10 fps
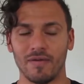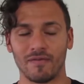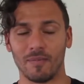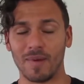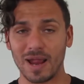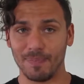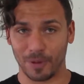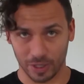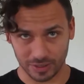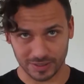from my
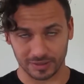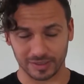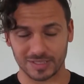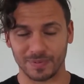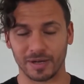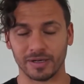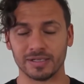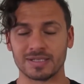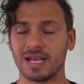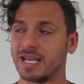personal
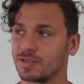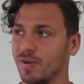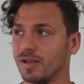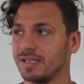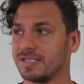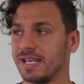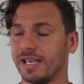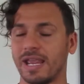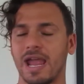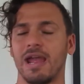experience, as well as
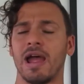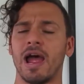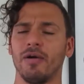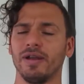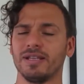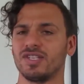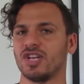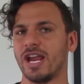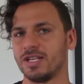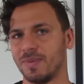seeing uh, how it has
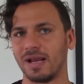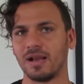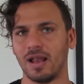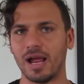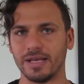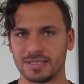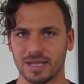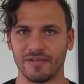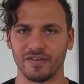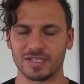changed my clients'
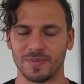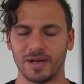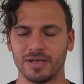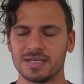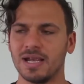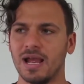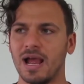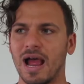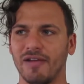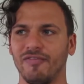life experience,
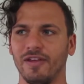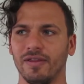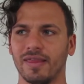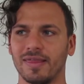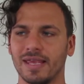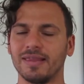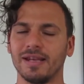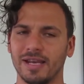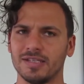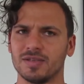I feel the thing that
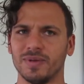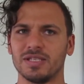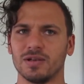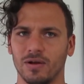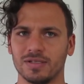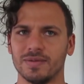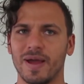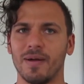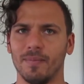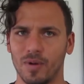needs to be talked
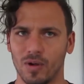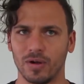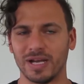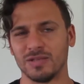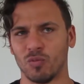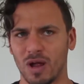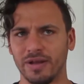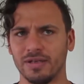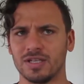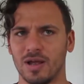about more is
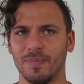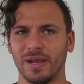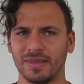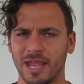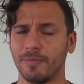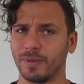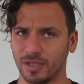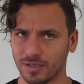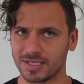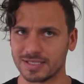one topic that,
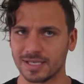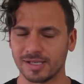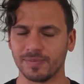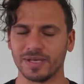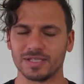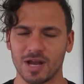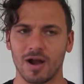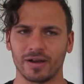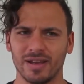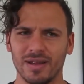because it's a little bit
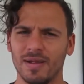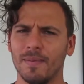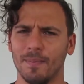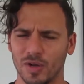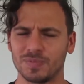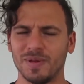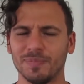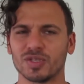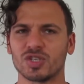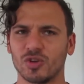dark, most
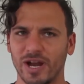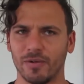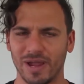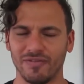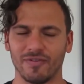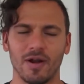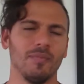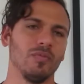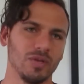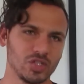people stray away
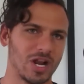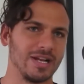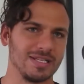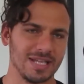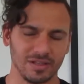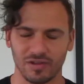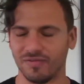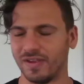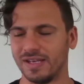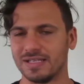from when trying to sell you
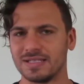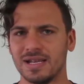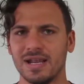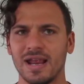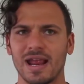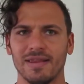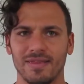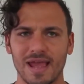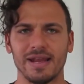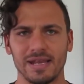fitness, and
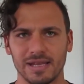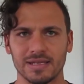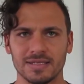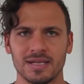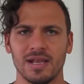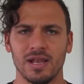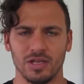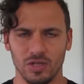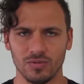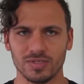that is
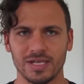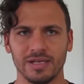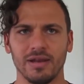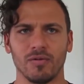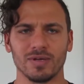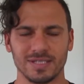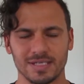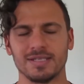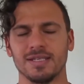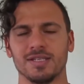using
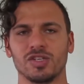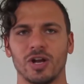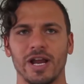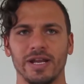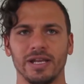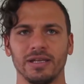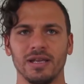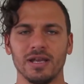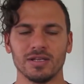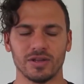resistance training
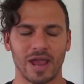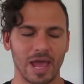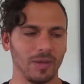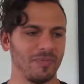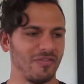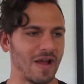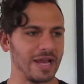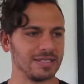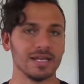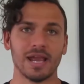to help
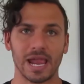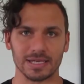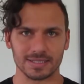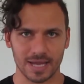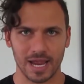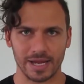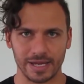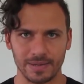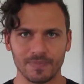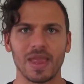fight
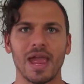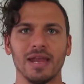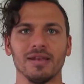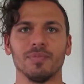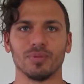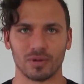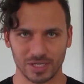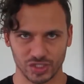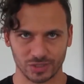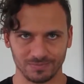anxiety and
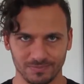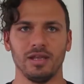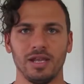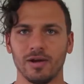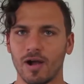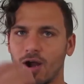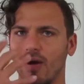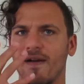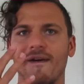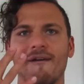depression. Here are